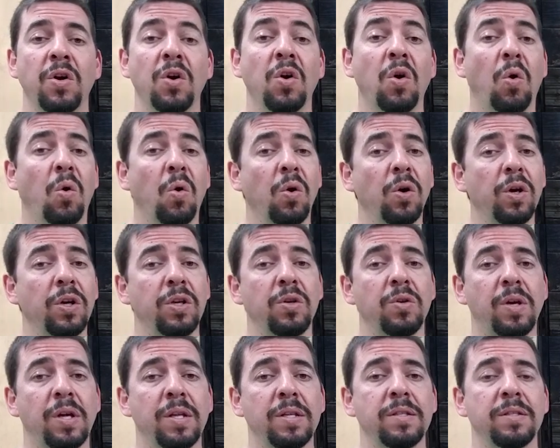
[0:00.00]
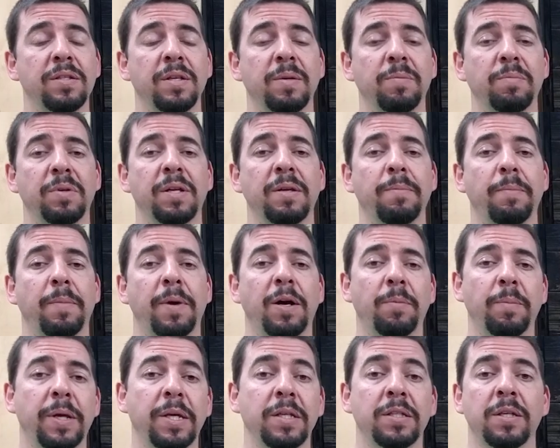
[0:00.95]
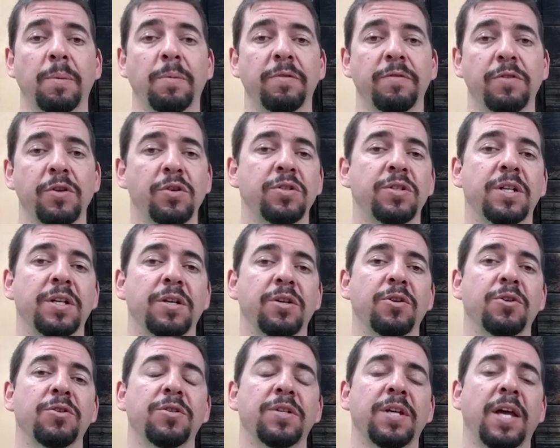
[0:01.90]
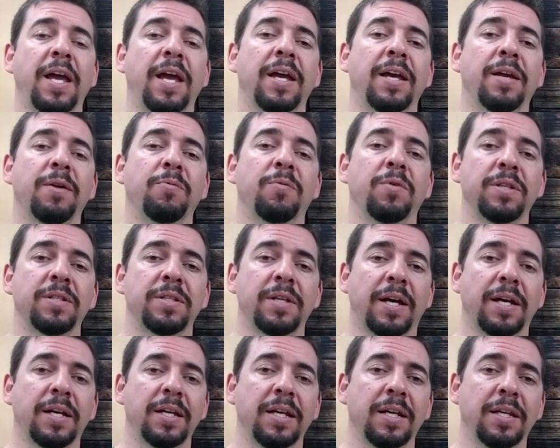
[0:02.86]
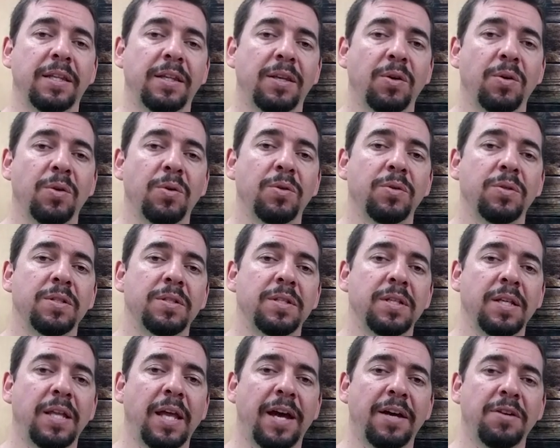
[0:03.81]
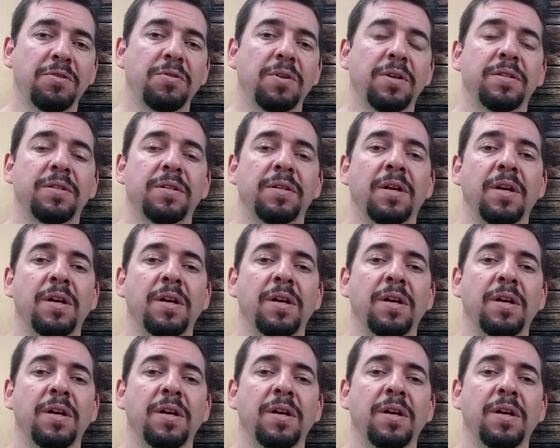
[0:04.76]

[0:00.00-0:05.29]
Or you can simply mail me some of your stickers, and once I get those and see the address,